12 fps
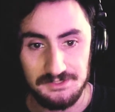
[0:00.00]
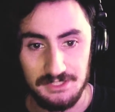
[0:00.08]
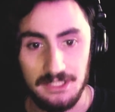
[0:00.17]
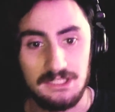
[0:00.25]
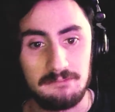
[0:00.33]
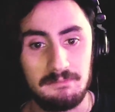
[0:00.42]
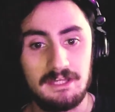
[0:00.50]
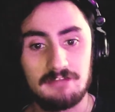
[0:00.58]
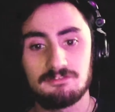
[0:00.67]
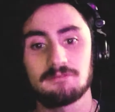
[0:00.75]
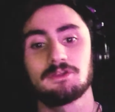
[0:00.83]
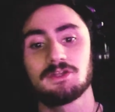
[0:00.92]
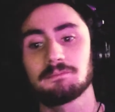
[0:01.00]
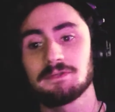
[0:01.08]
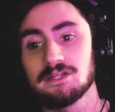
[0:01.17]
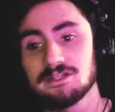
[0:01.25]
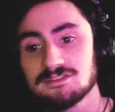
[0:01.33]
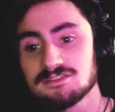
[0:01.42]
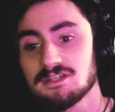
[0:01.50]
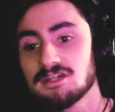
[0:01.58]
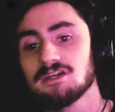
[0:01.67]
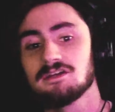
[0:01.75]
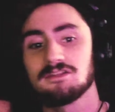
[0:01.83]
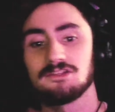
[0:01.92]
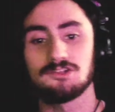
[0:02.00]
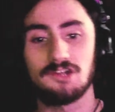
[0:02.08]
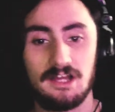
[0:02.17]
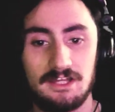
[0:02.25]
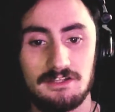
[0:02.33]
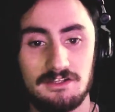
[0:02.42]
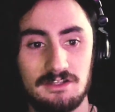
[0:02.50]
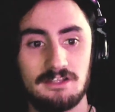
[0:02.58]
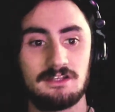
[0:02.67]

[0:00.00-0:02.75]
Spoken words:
like the Man from Another Place, the Giant,